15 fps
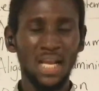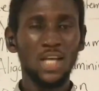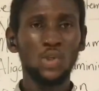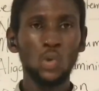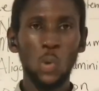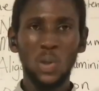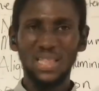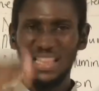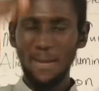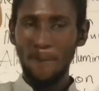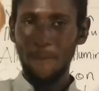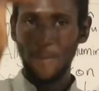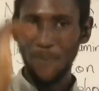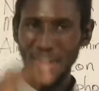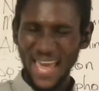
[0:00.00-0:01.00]
So the
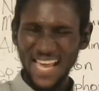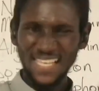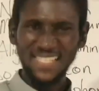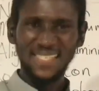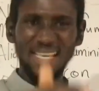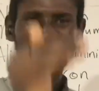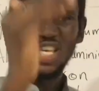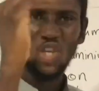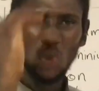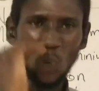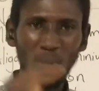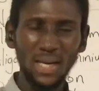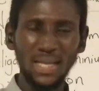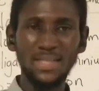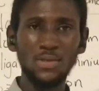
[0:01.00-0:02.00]
basic
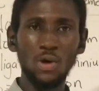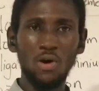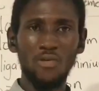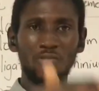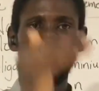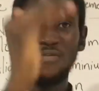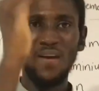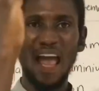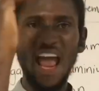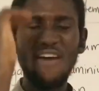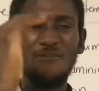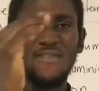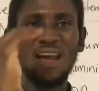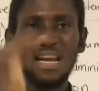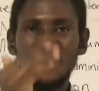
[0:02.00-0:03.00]
unit of
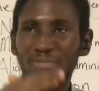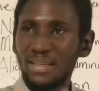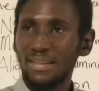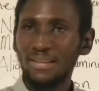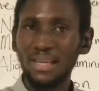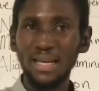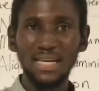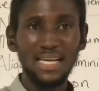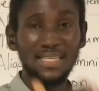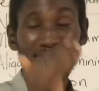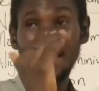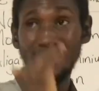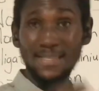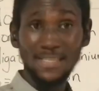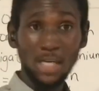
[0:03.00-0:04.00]
every living thing is a
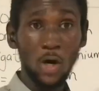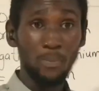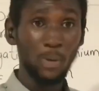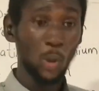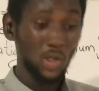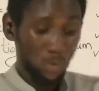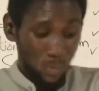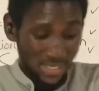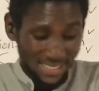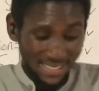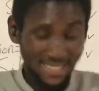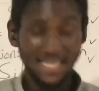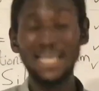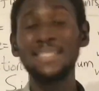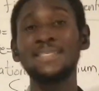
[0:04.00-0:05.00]
cell, because we
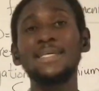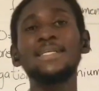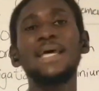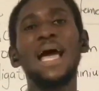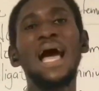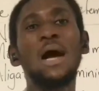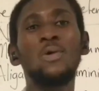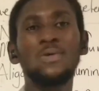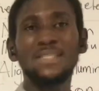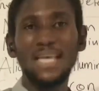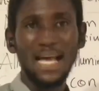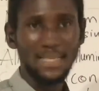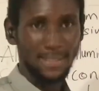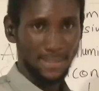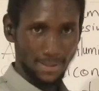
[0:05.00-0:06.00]
started out
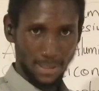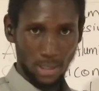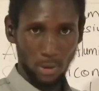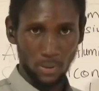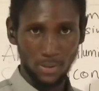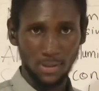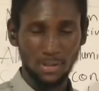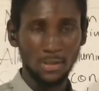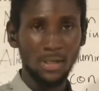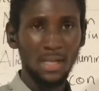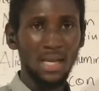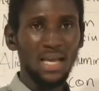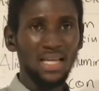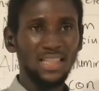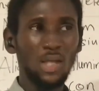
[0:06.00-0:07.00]
as cells.
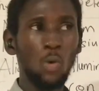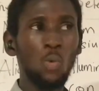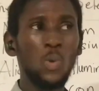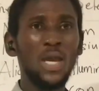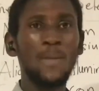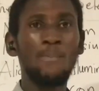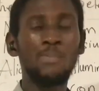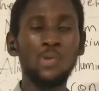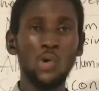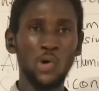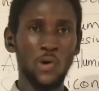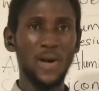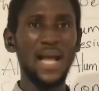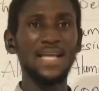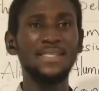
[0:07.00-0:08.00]
Then we
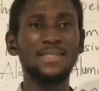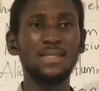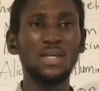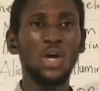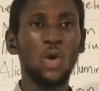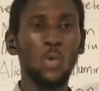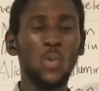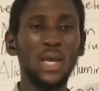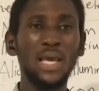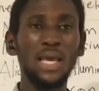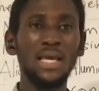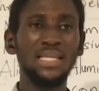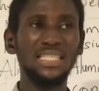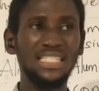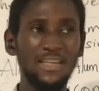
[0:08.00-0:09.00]
progressed,
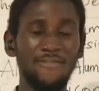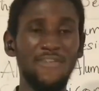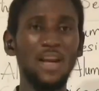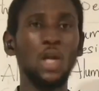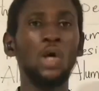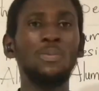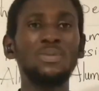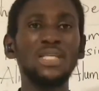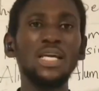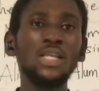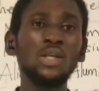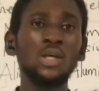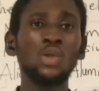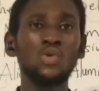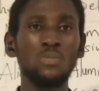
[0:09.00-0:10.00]
we developed
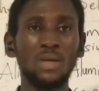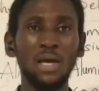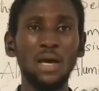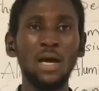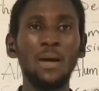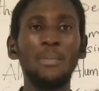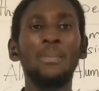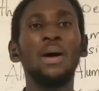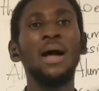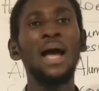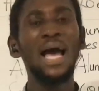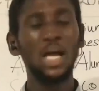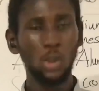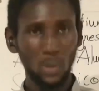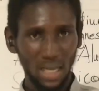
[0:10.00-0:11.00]
to become
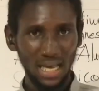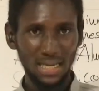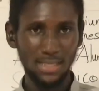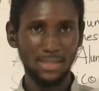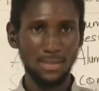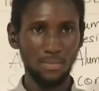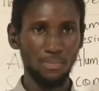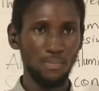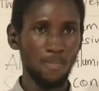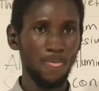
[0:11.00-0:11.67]
an organism.